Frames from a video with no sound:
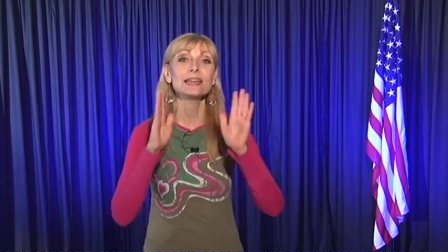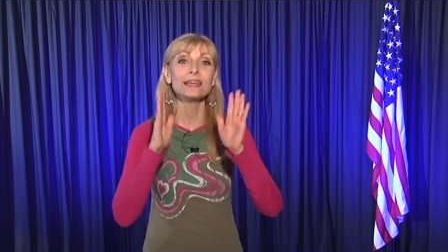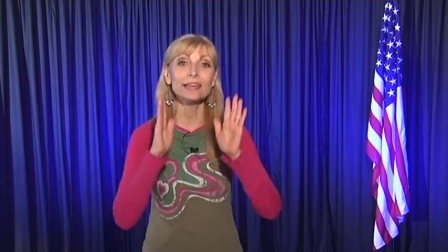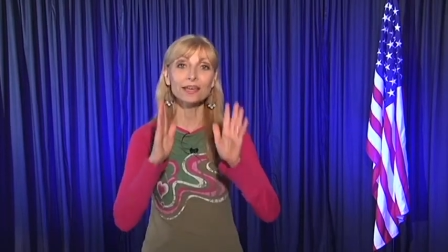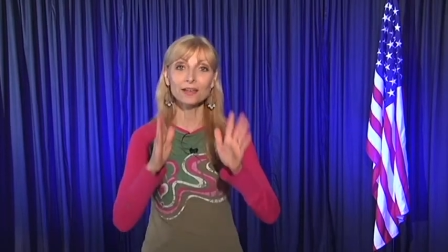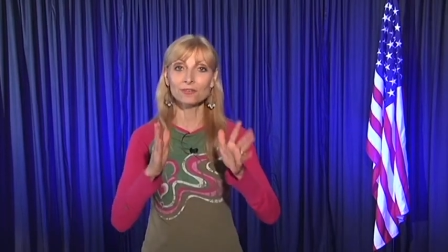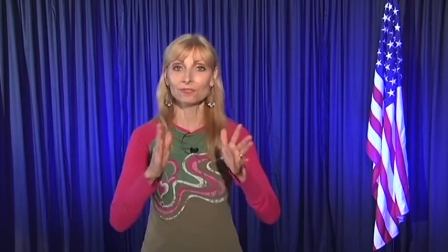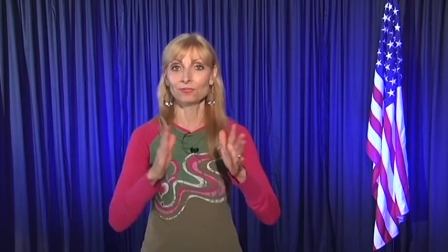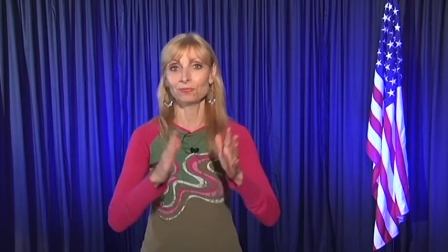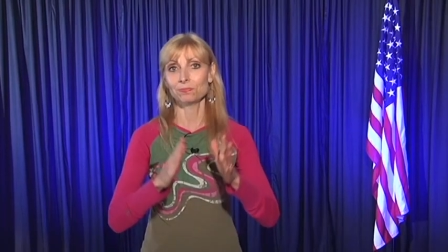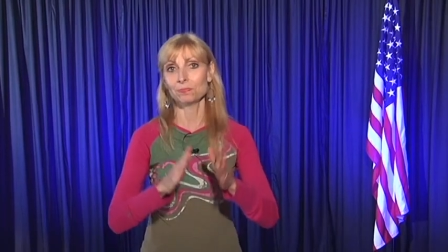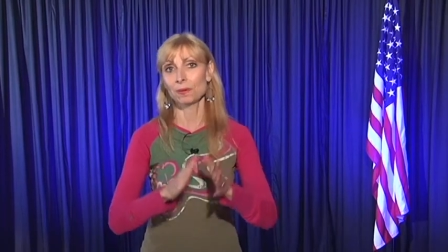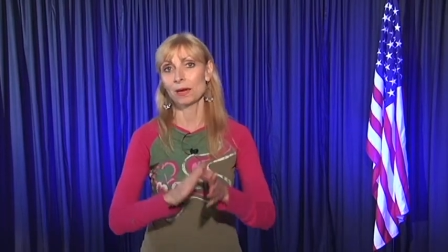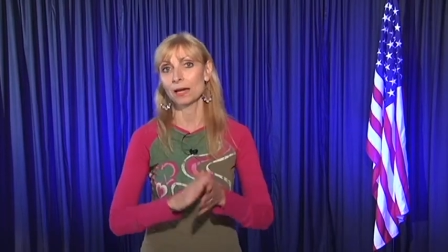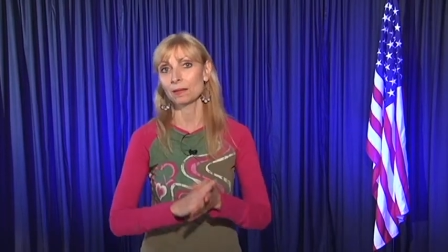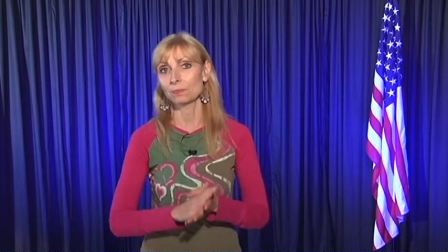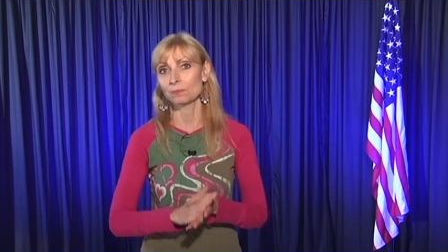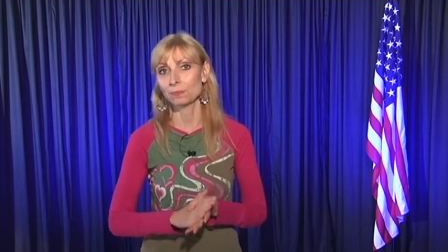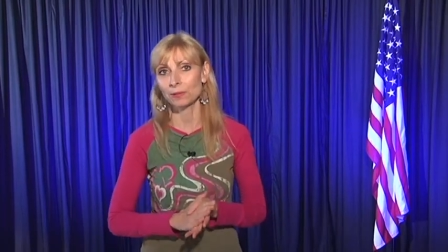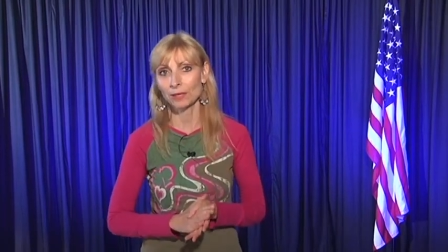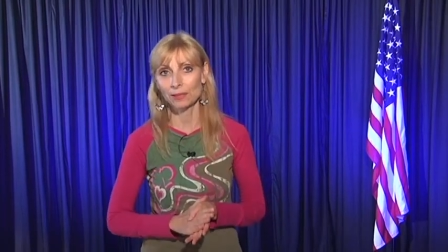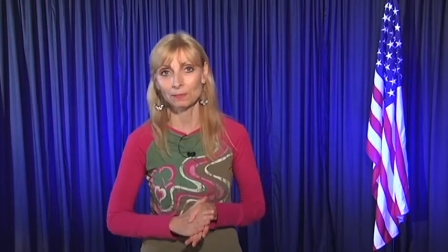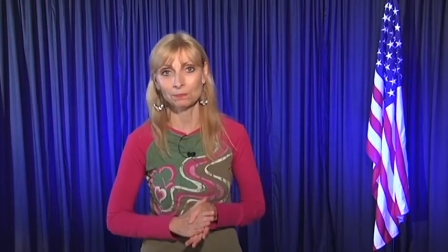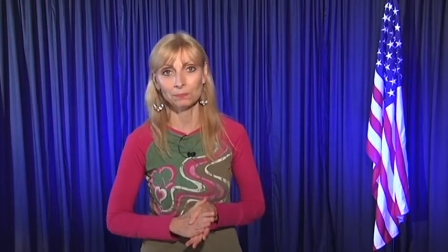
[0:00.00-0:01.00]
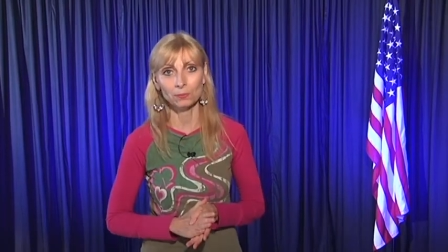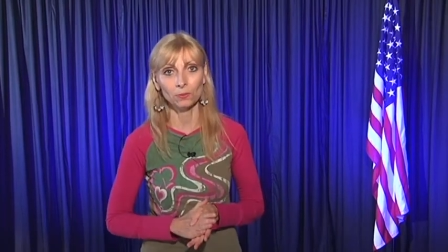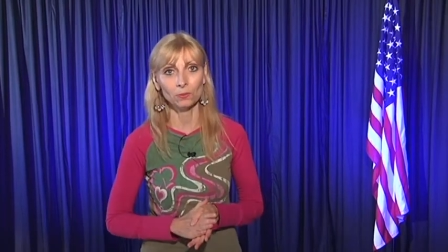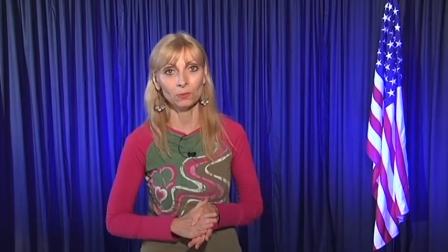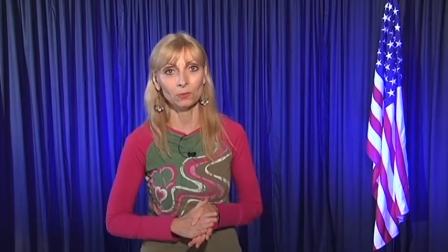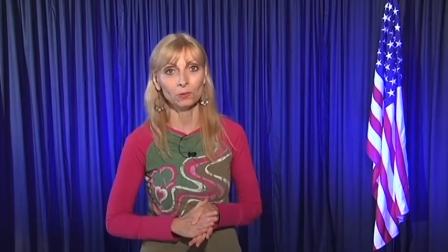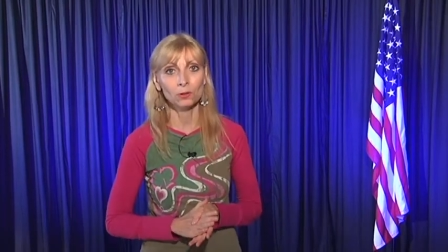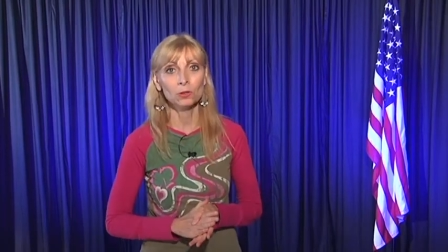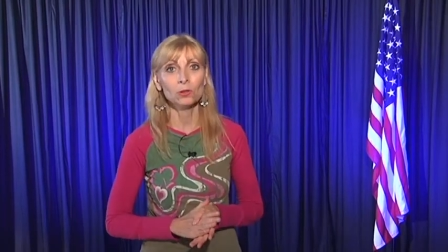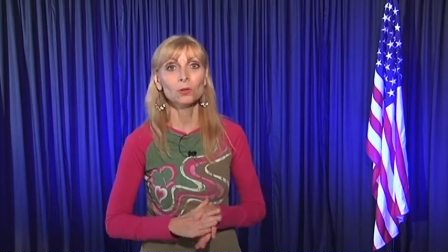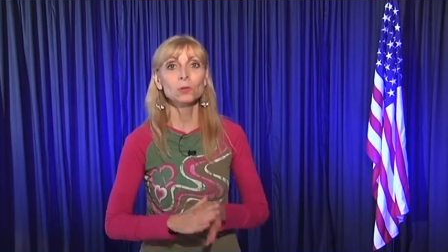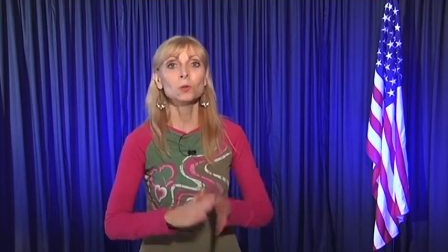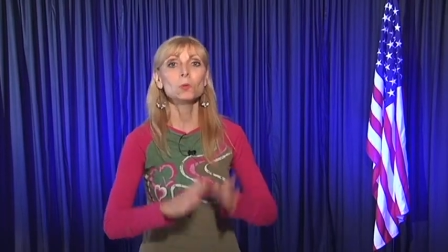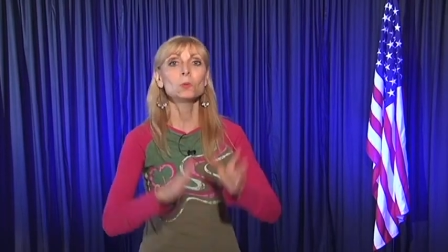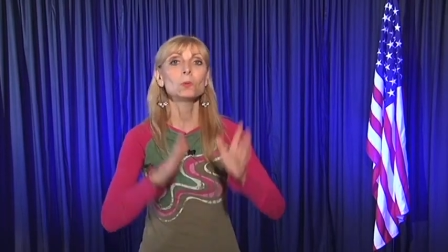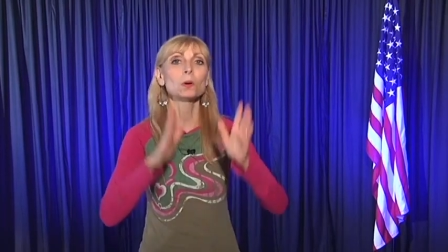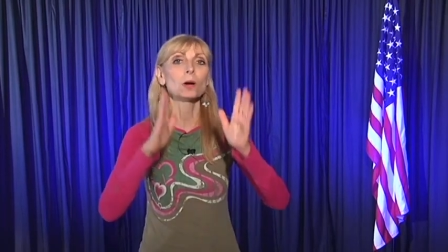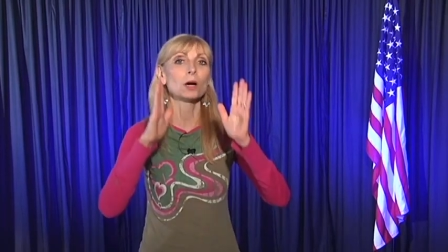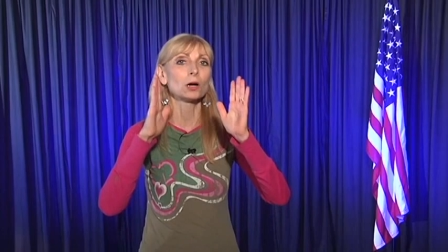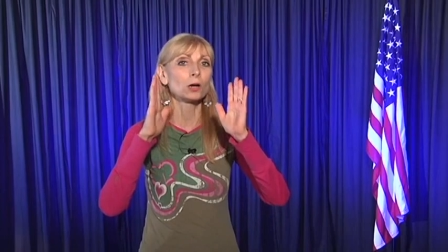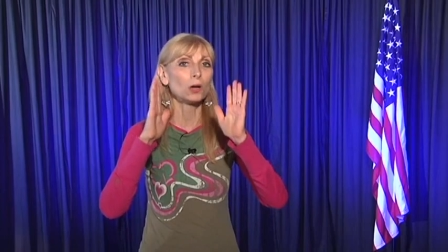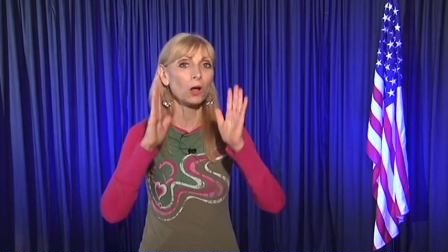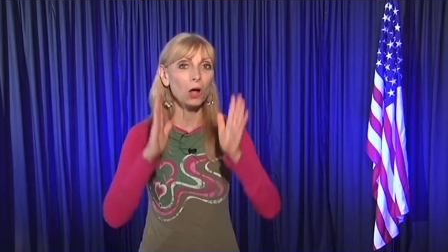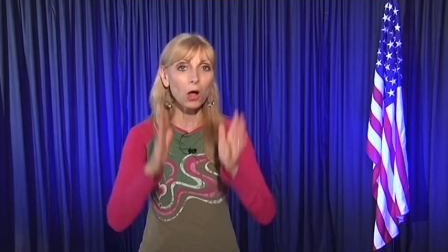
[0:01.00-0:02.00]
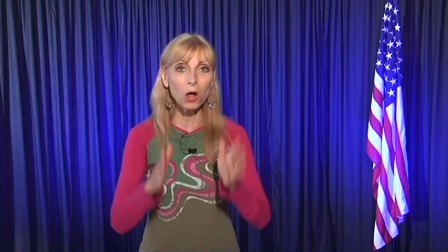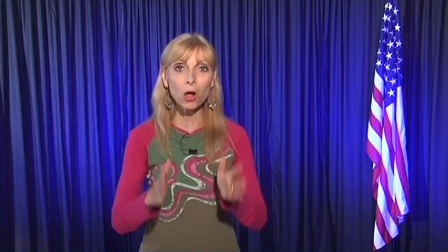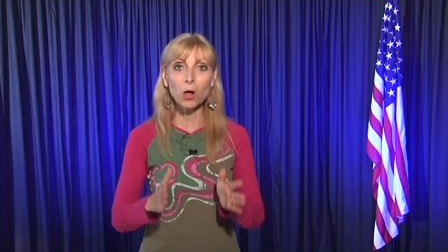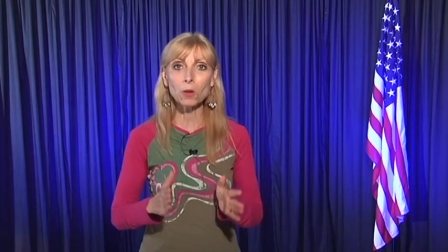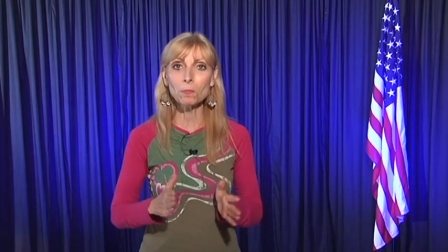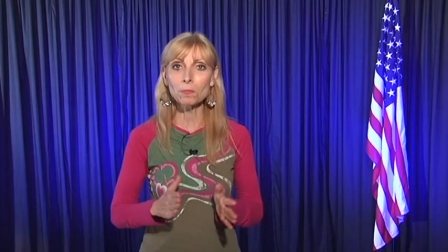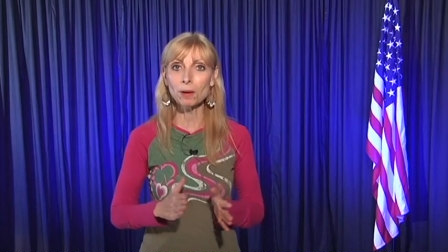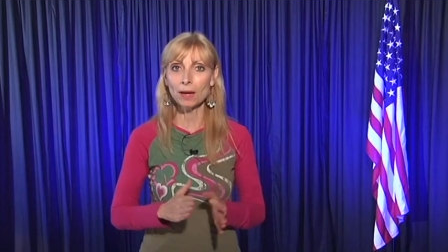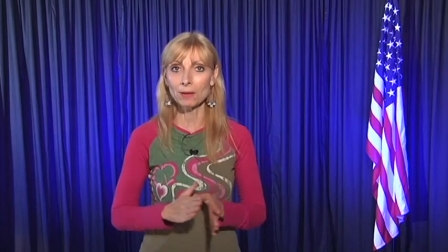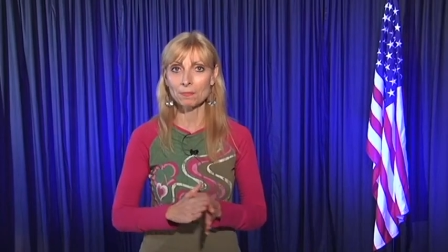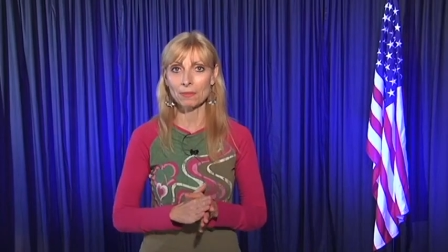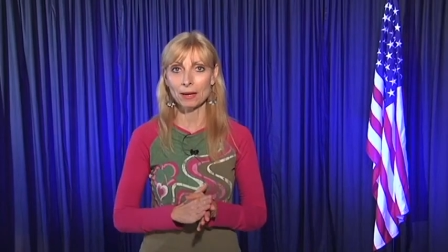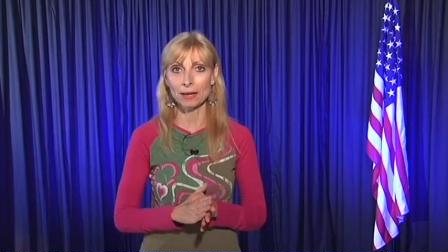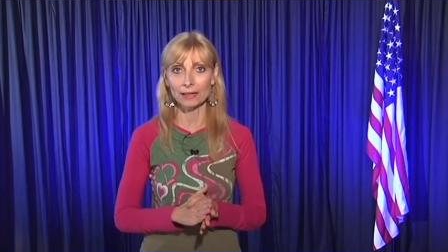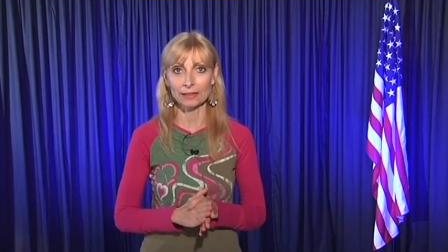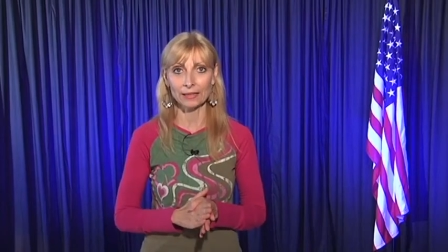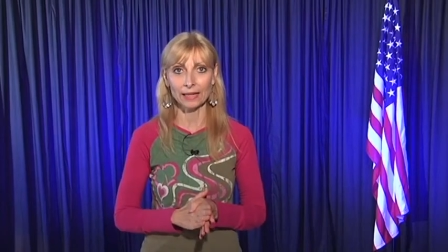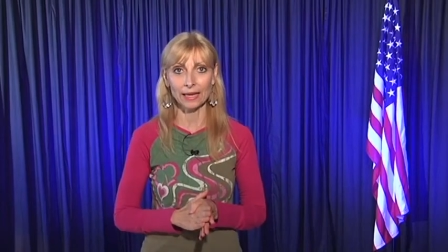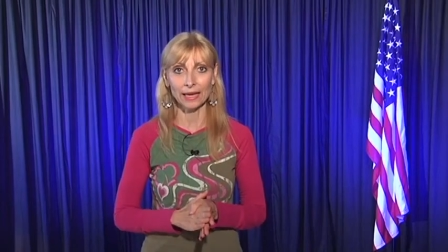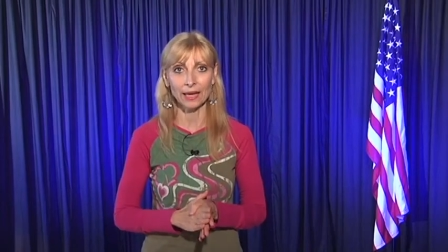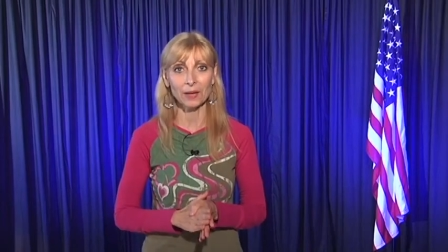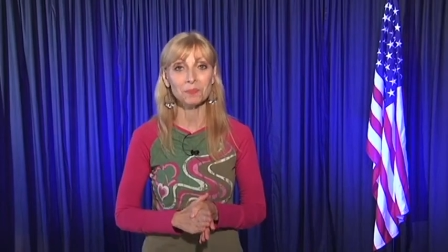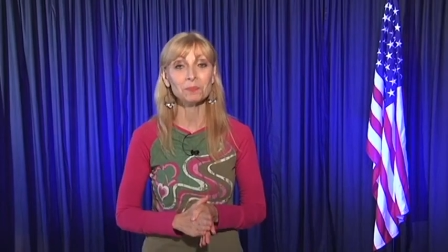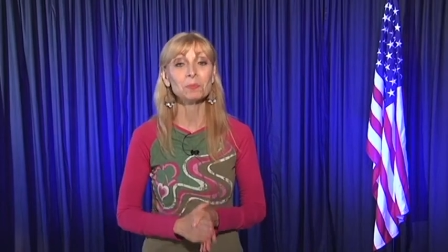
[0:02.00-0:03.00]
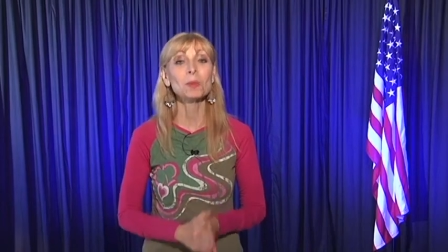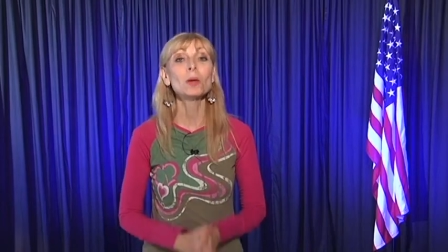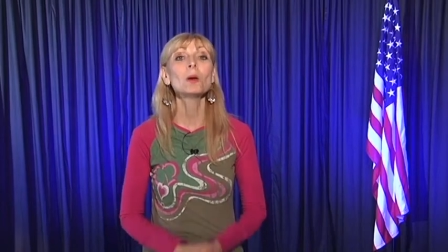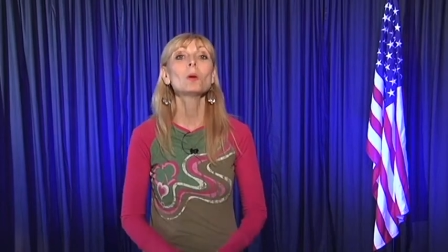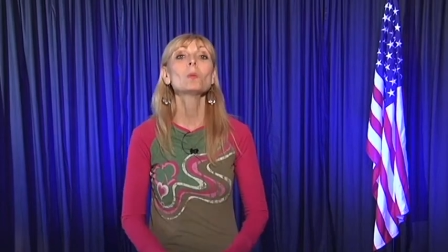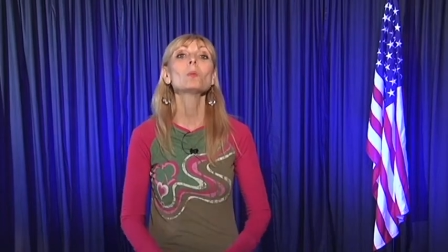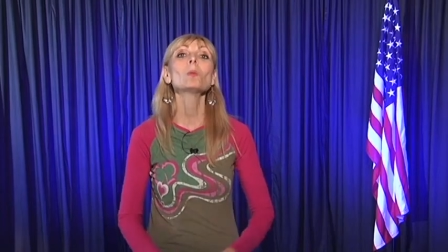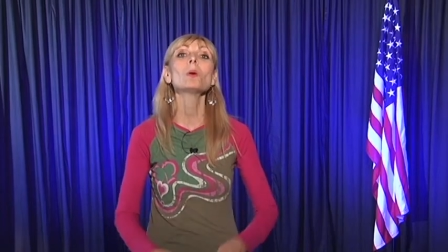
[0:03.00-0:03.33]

if my people who are called by my name